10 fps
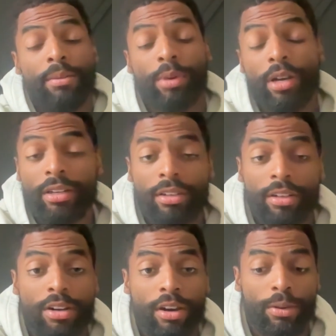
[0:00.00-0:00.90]
But
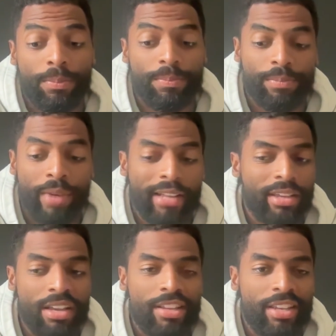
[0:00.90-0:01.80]
at
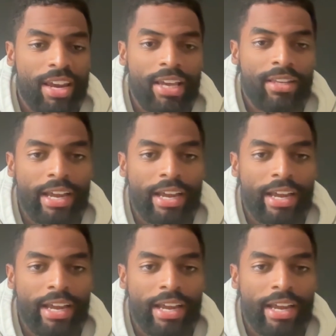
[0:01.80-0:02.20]
the end of the day,